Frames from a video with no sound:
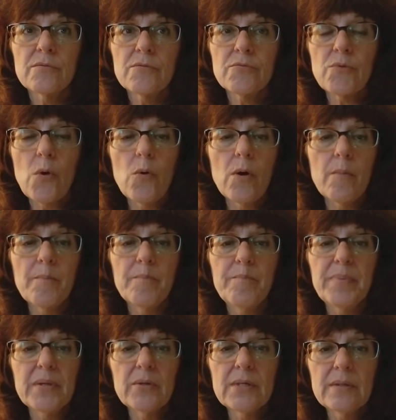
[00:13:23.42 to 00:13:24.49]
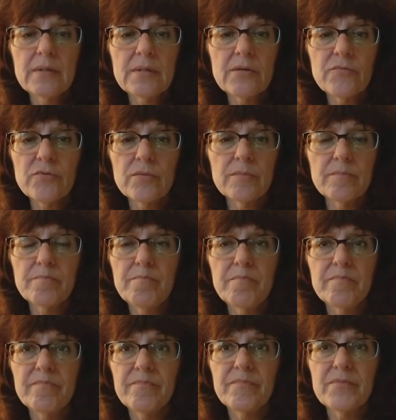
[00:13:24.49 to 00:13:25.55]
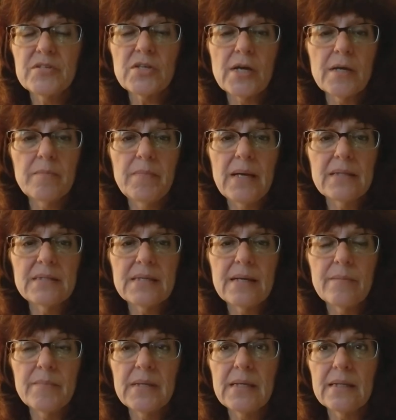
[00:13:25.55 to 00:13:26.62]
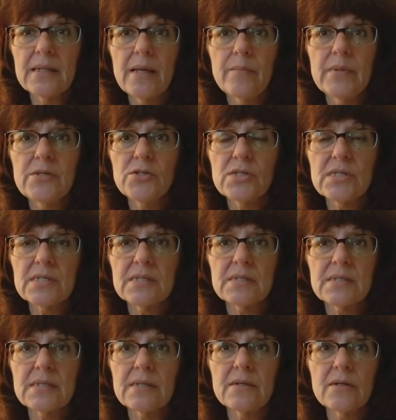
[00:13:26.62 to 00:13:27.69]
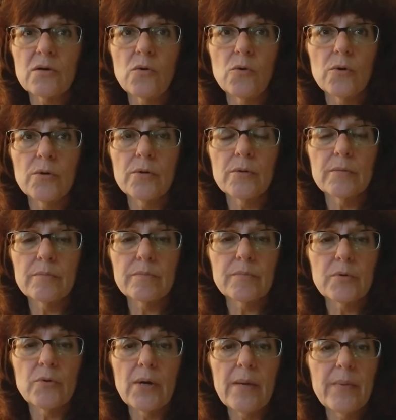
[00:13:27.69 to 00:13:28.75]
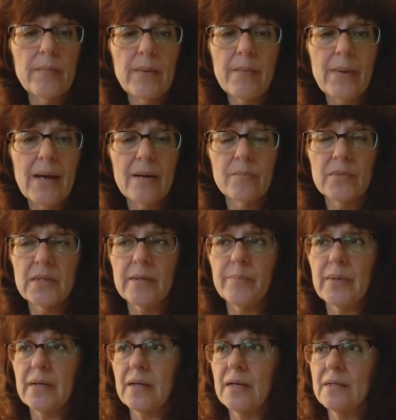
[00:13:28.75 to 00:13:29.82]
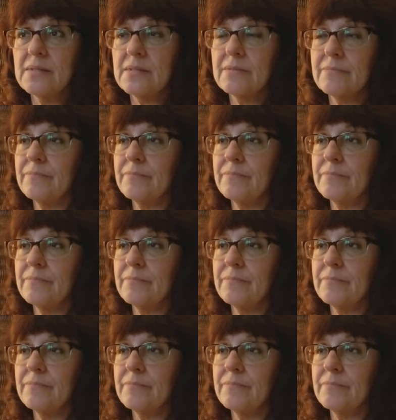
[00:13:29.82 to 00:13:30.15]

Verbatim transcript: Throw a billion different psych meds at me and let me just sit in the corner and grab at my bottom lip, I guess.